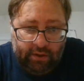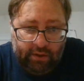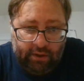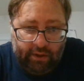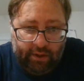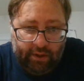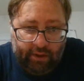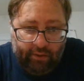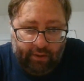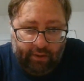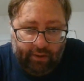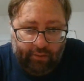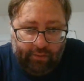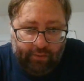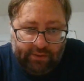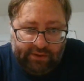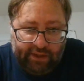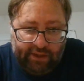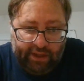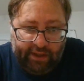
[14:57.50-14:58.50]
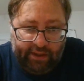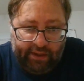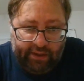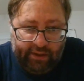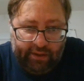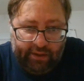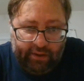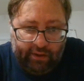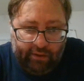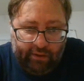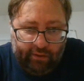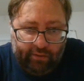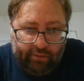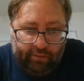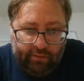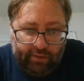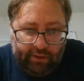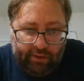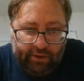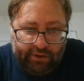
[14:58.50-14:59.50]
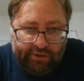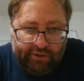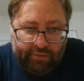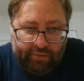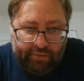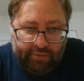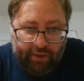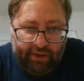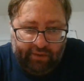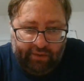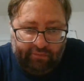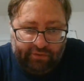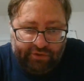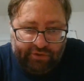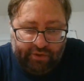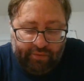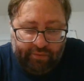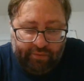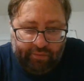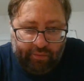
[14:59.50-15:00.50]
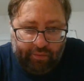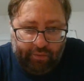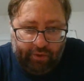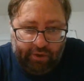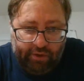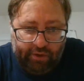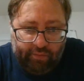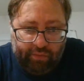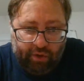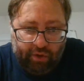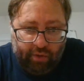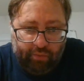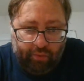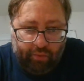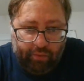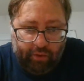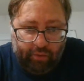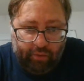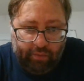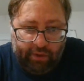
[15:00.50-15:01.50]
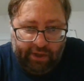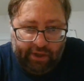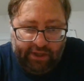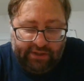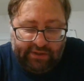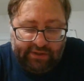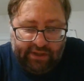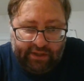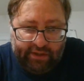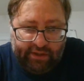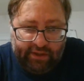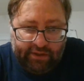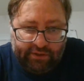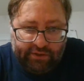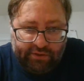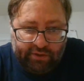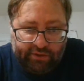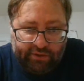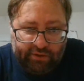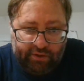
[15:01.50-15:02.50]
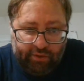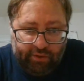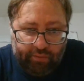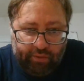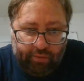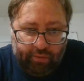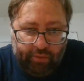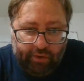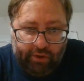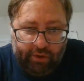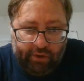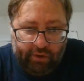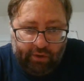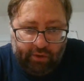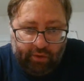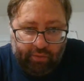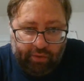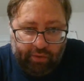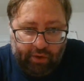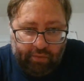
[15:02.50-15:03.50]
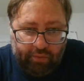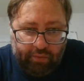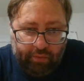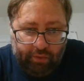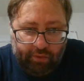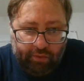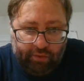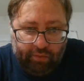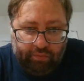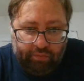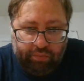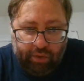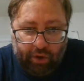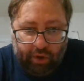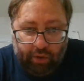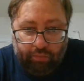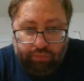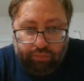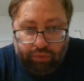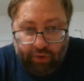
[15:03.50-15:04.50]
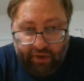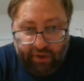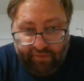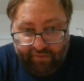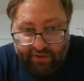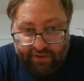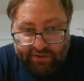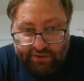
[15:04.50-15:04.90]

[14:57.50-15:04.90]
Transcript: it was like, she probably never should have been promoted to purple belt, but he's not the instructor who promoted her to purple belt. Her previous